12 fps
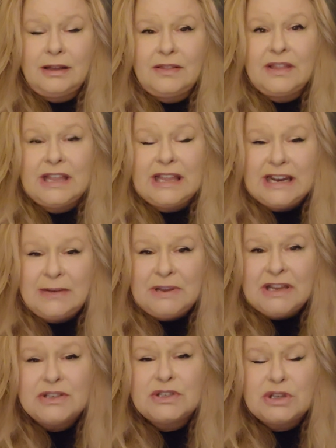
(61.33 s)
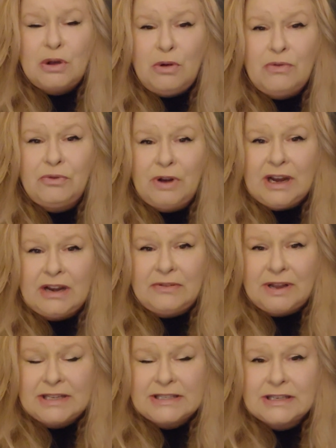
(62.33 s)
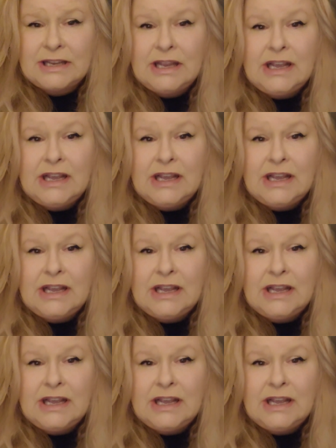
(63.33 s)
The enemy is so afraid of us